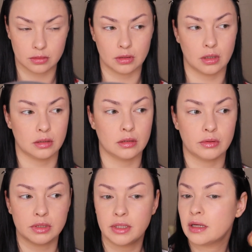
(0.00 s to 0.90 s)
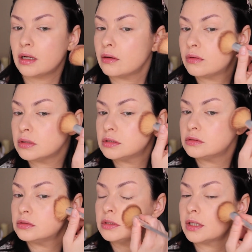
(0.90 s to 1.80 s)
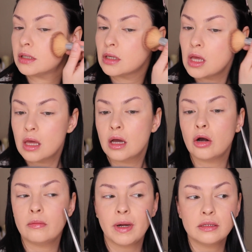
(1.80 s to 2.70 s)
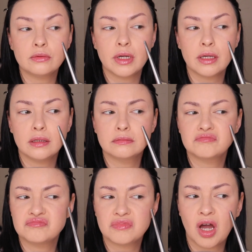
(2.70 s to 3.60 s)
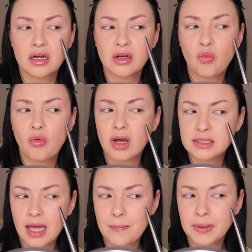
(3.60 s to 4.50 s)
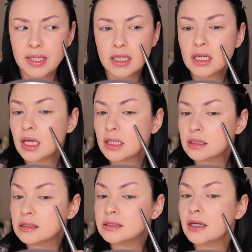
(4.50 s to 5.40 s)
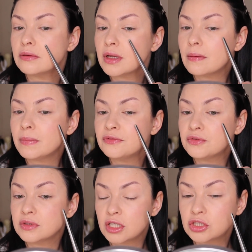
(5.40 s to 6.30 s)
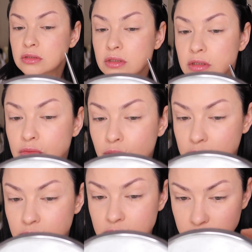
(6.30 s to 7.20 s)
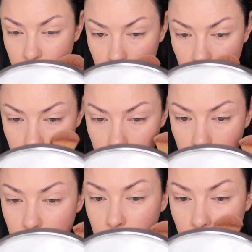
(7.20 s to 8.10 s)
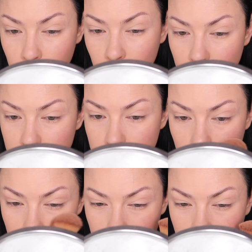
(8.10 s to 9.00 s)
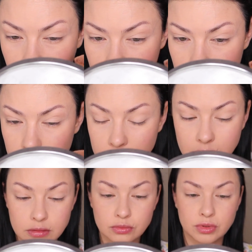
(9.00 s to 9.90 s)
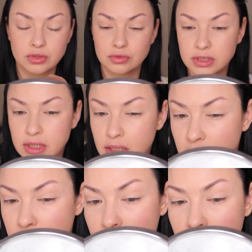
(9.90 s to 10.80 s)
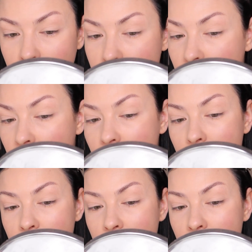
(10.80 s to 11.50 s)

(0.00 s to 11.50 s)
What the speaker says: I don't know what the heck I wanted to say. Oh, by the way, I don't know what's happening in this area, but foundation doesn't want to stay put. Like, it doesn't want to stick in that area.